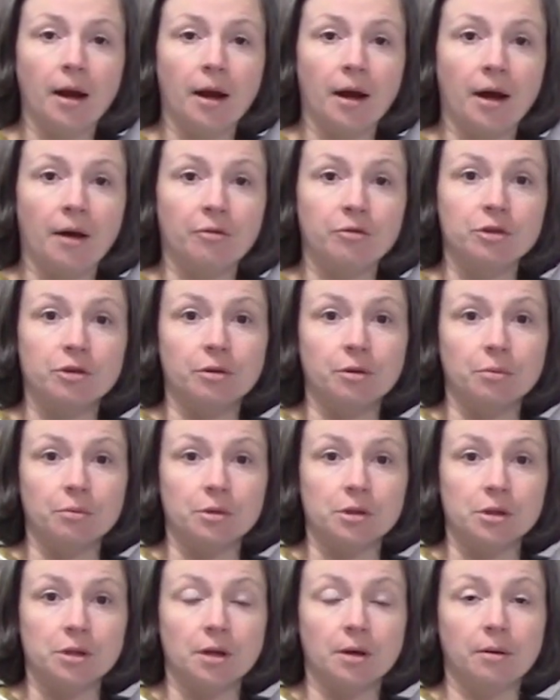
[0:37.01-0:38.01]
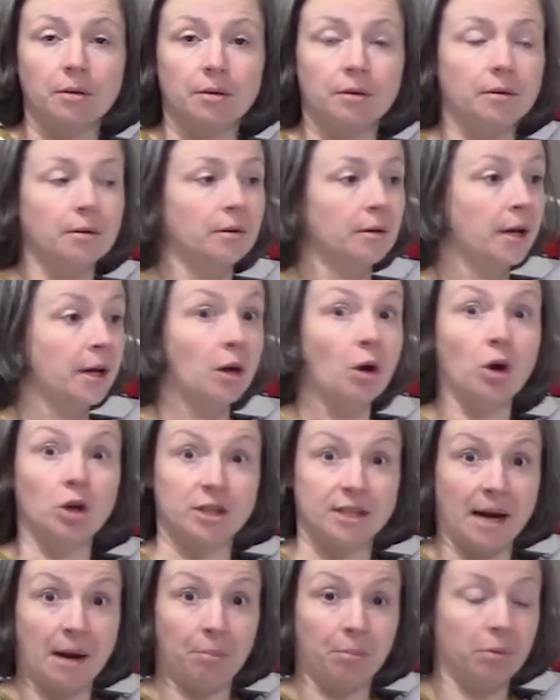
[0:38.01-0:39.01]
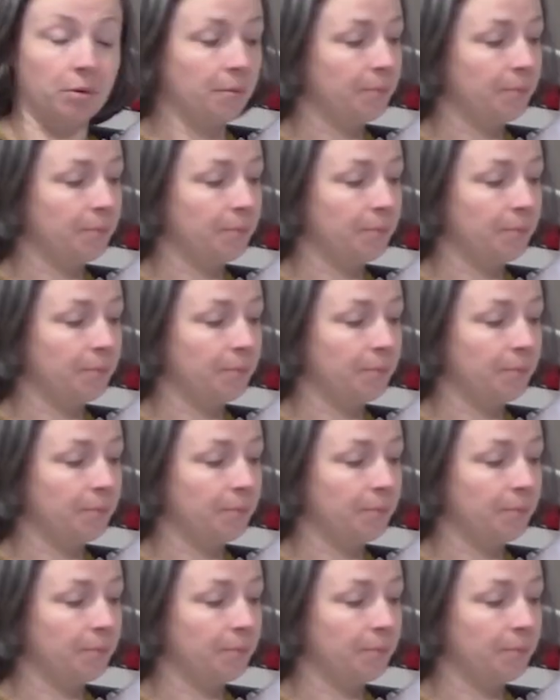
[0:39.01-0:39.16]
after it got damp.